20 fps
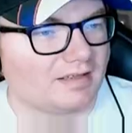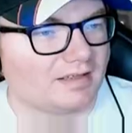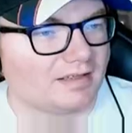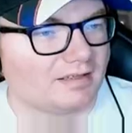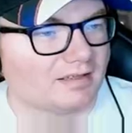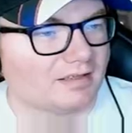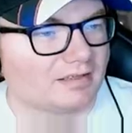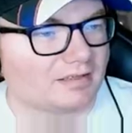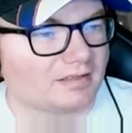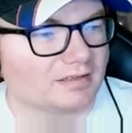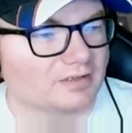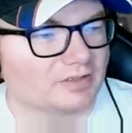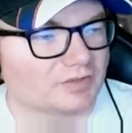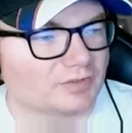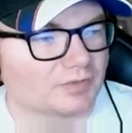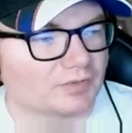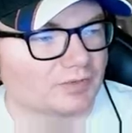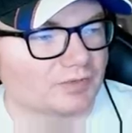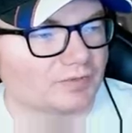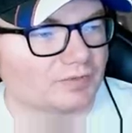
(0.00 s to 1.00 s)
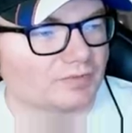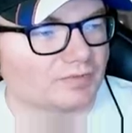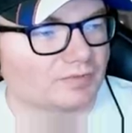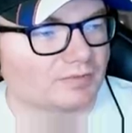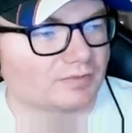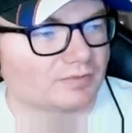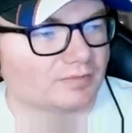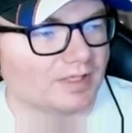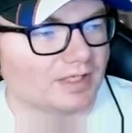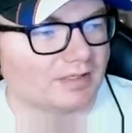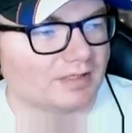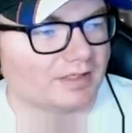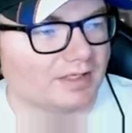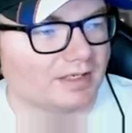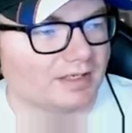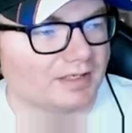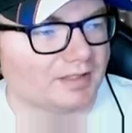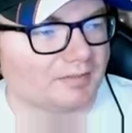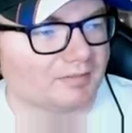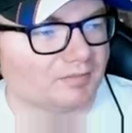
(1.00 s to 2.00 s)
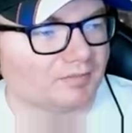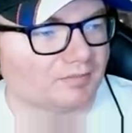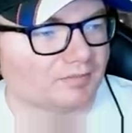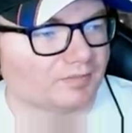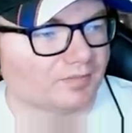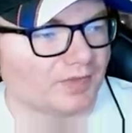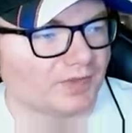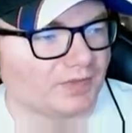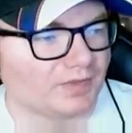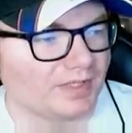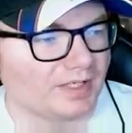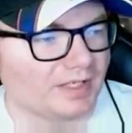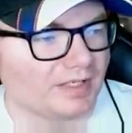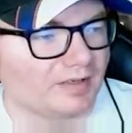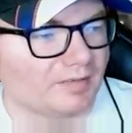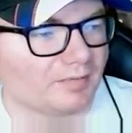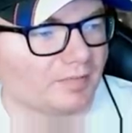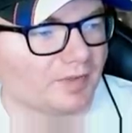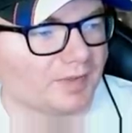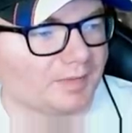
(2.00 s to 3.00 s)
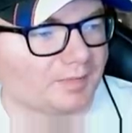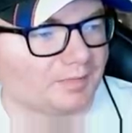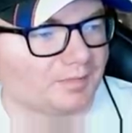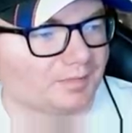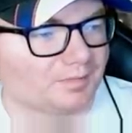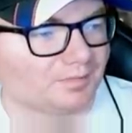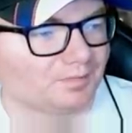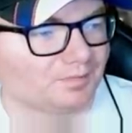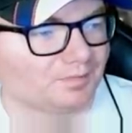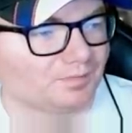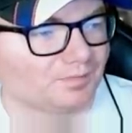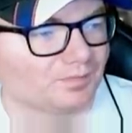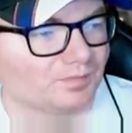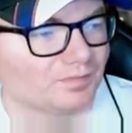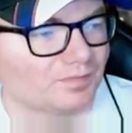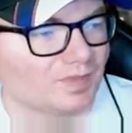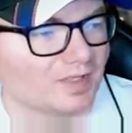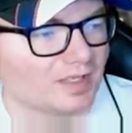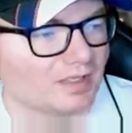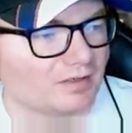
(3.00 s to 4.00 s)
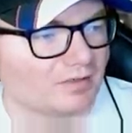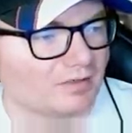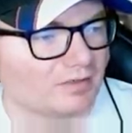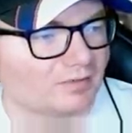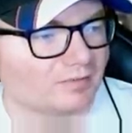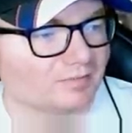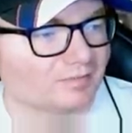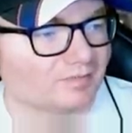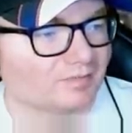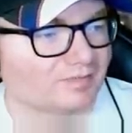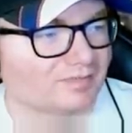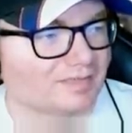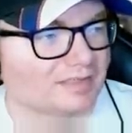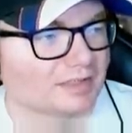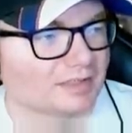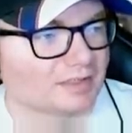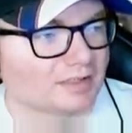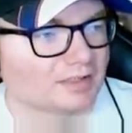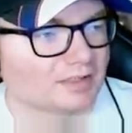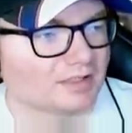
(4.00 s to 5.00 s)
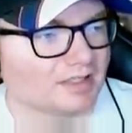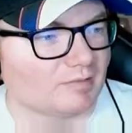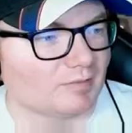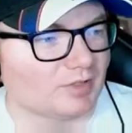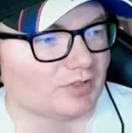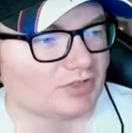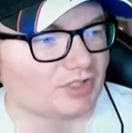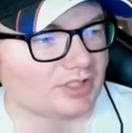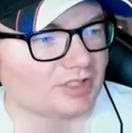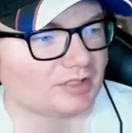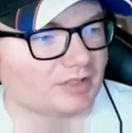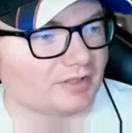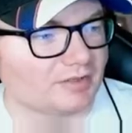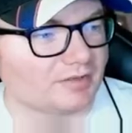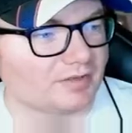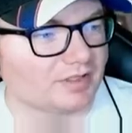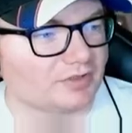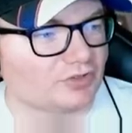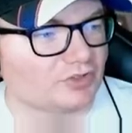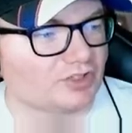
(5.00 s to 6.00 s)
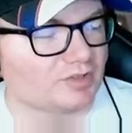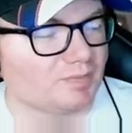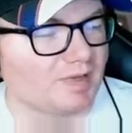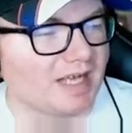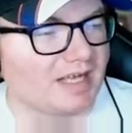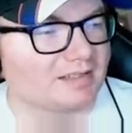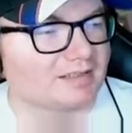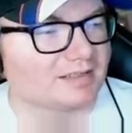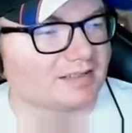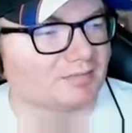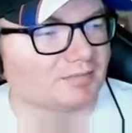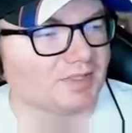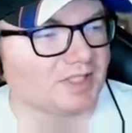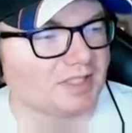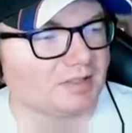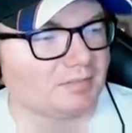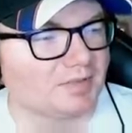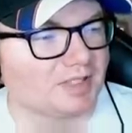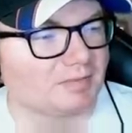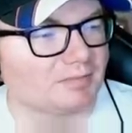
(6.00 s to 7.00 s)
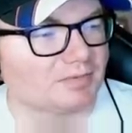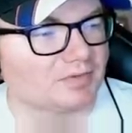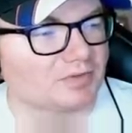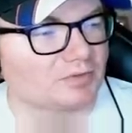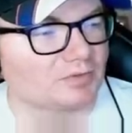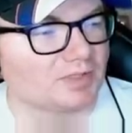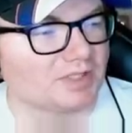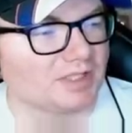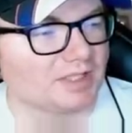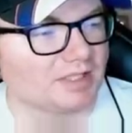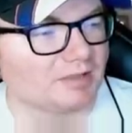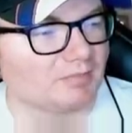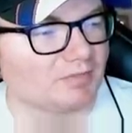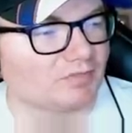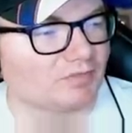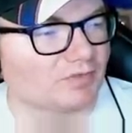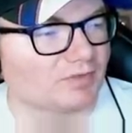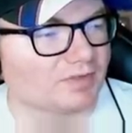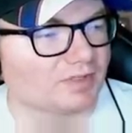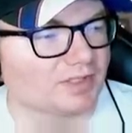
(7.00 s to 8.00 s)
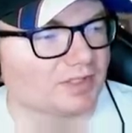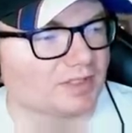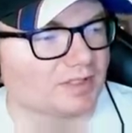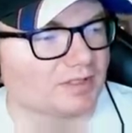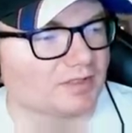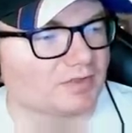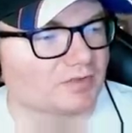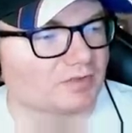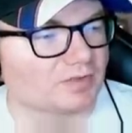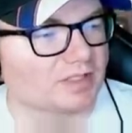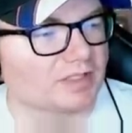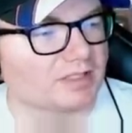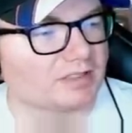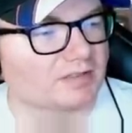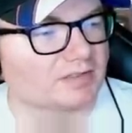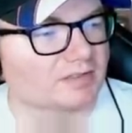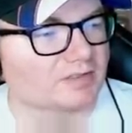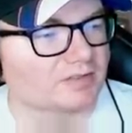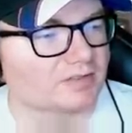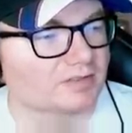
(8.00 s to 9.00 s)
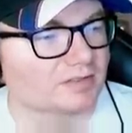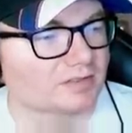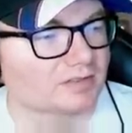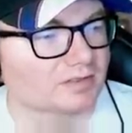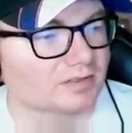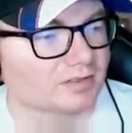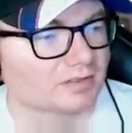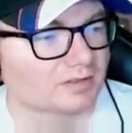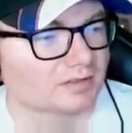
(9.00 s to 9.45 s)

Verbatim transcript: I think I got screwed by the game on that, but I don't know how much I can do. Let's just pass as many people as we can before the end of this race.